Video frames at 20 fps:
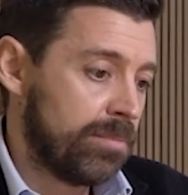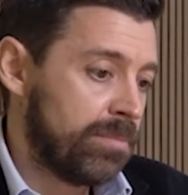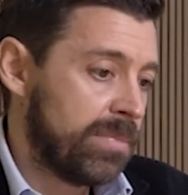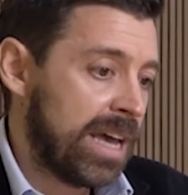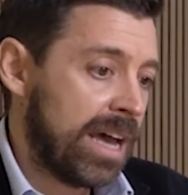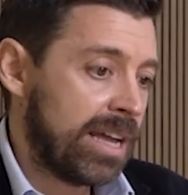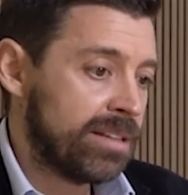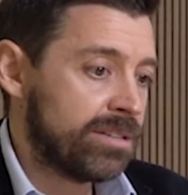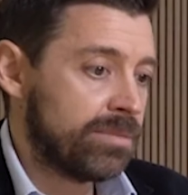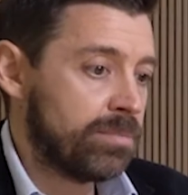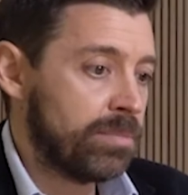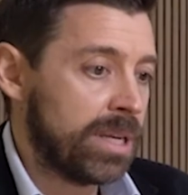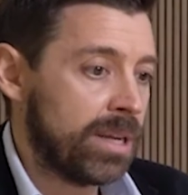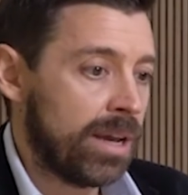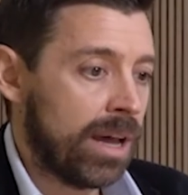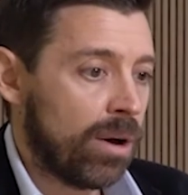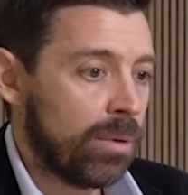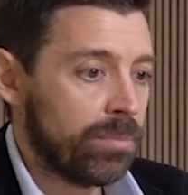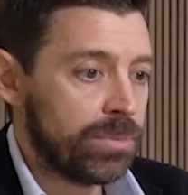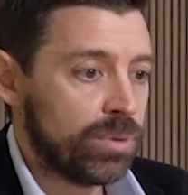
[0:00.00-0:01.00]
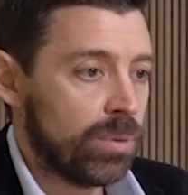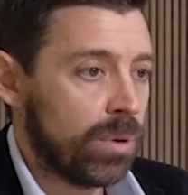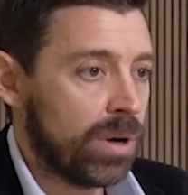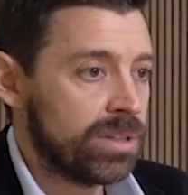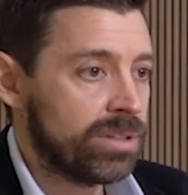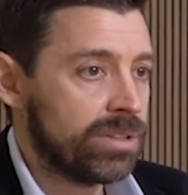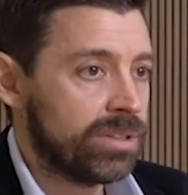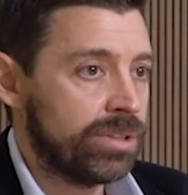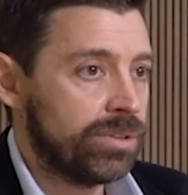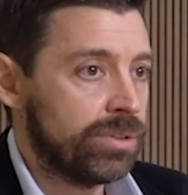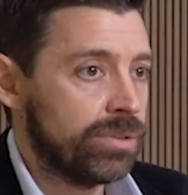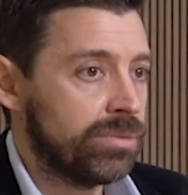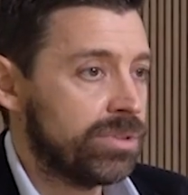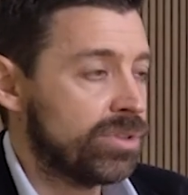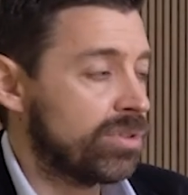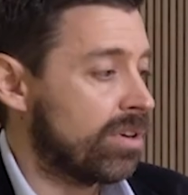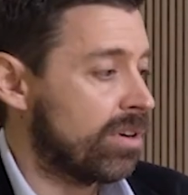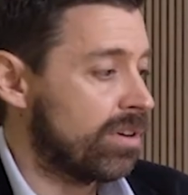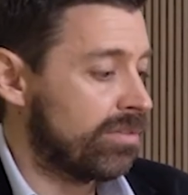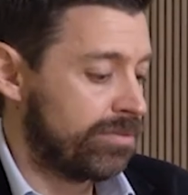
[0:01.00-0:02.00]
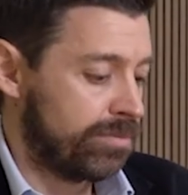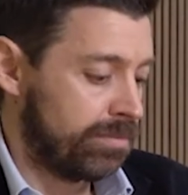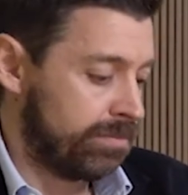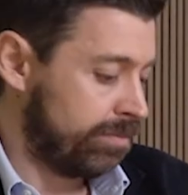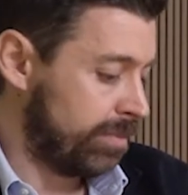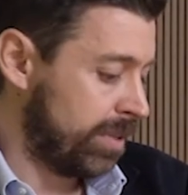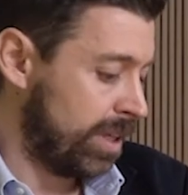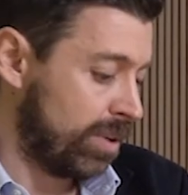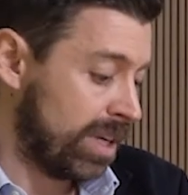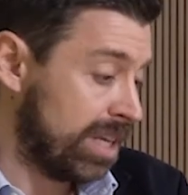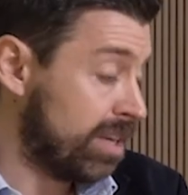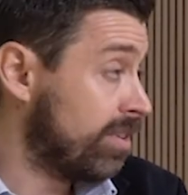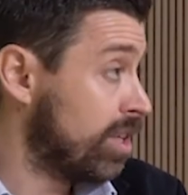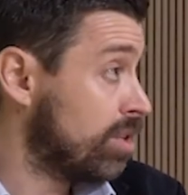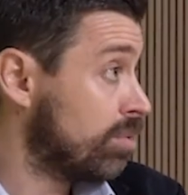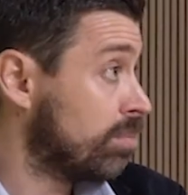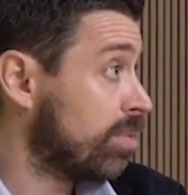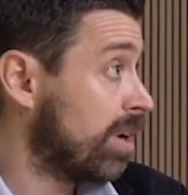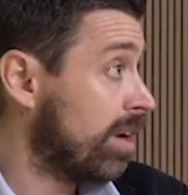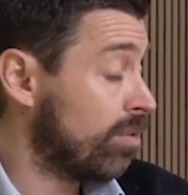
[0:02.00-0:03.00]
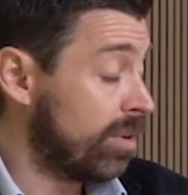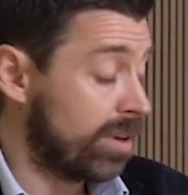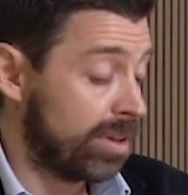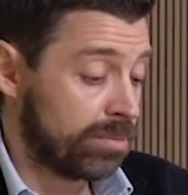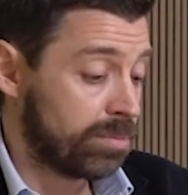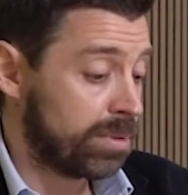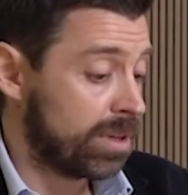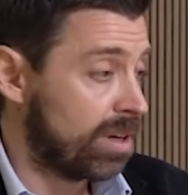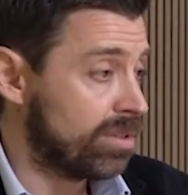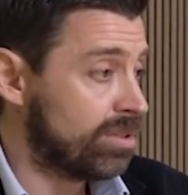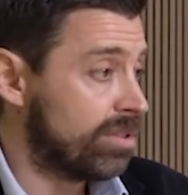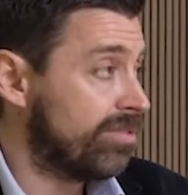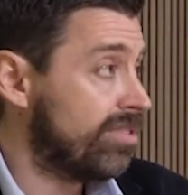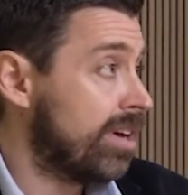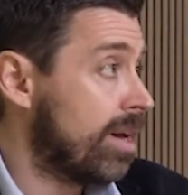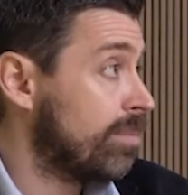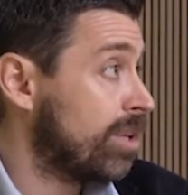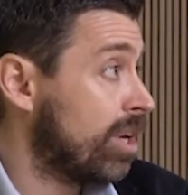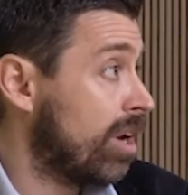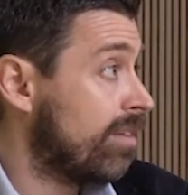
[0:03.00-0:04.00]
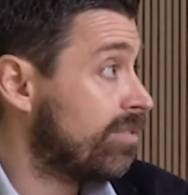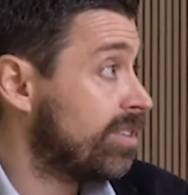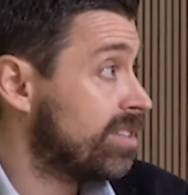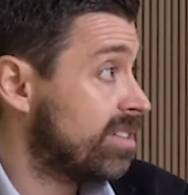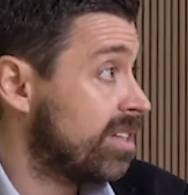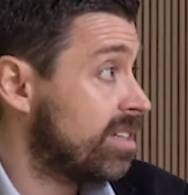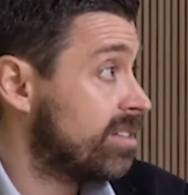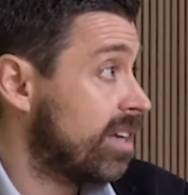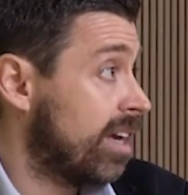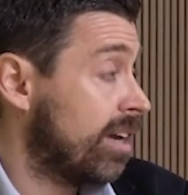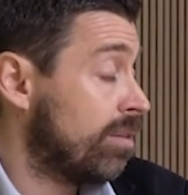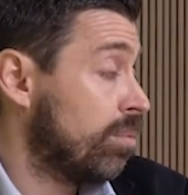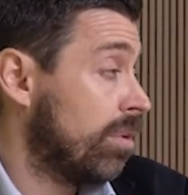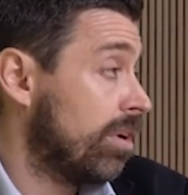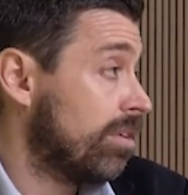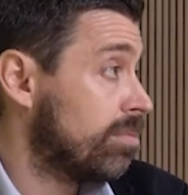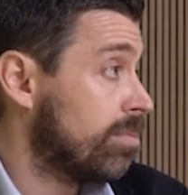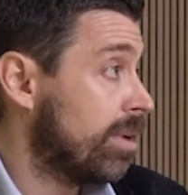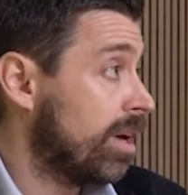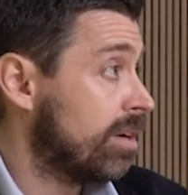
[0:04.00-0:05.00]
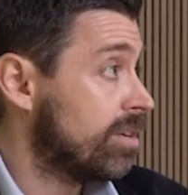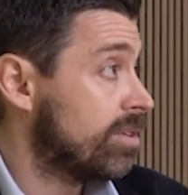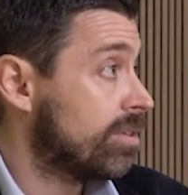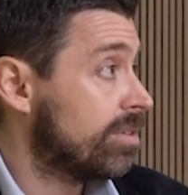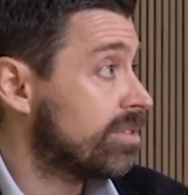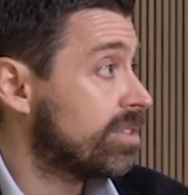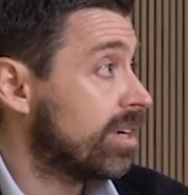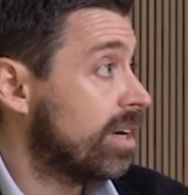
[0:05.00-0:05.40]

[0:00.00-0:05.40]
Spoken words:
that's been a help to us to serve individual private wealth, but also family offices and wealth managers,